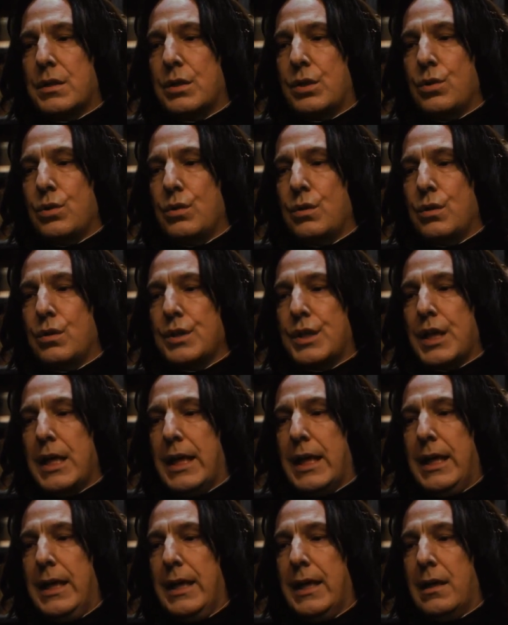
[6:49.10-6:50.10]
stores
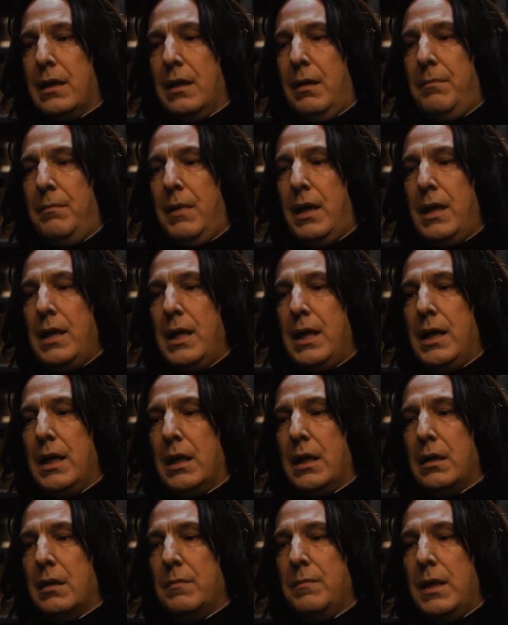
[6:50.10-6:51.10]
again, my
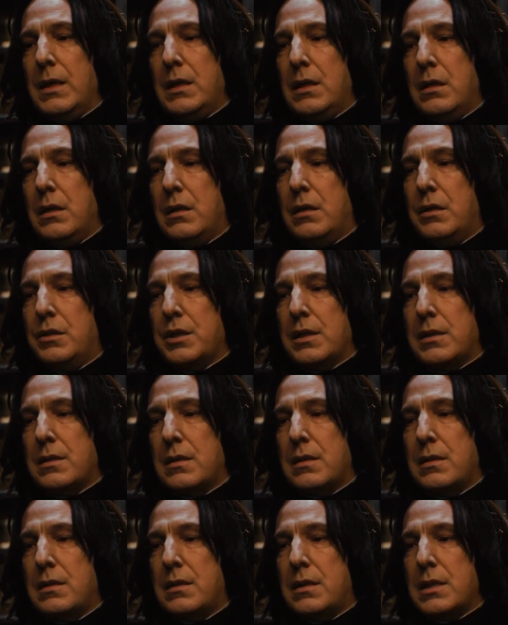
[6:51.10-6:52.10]
hand might
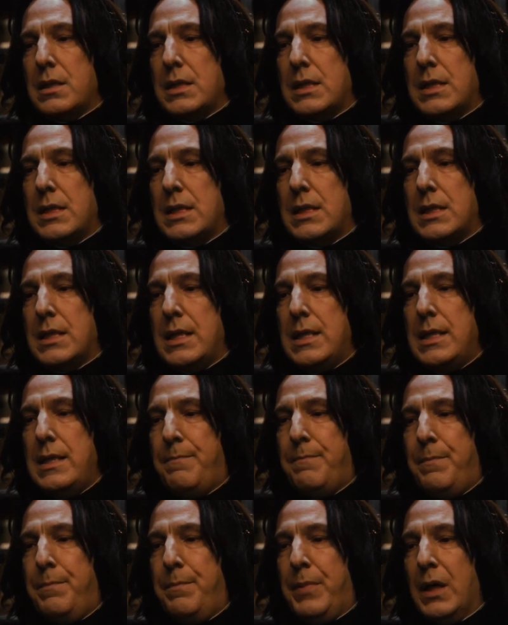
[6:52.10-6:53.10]
just
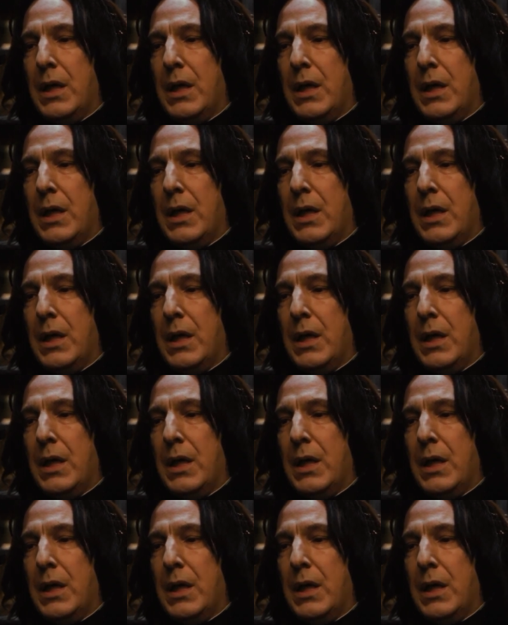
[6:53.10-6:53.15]
slip